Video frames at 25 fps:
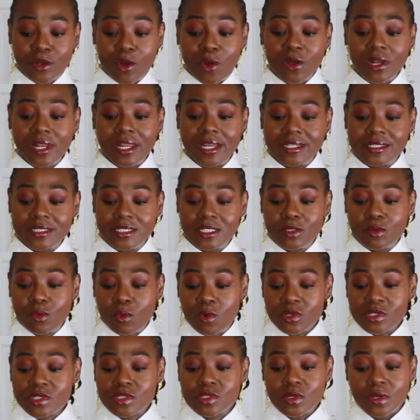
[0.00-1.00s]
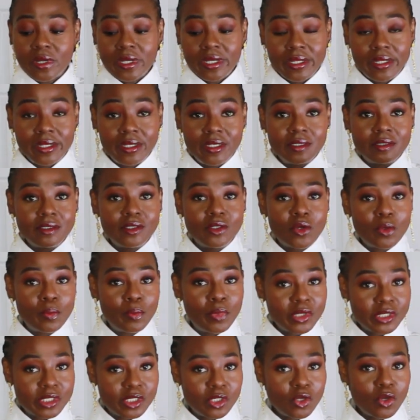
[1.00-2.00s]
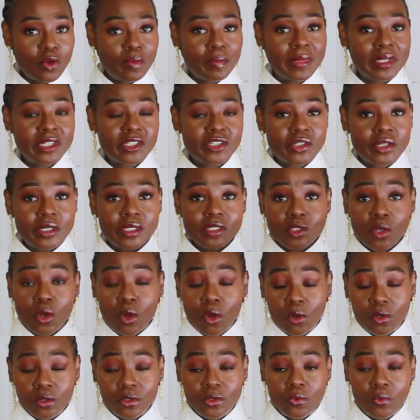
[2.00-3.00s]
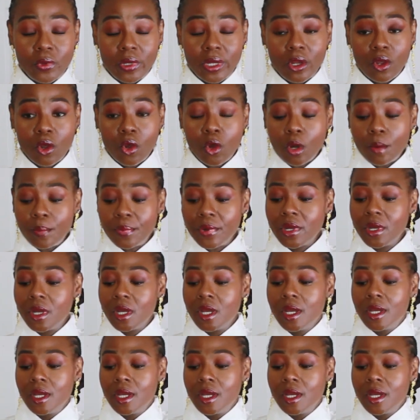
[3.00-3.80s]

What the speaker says: All I did was tuck it in, you know, button up my shirt all the way up.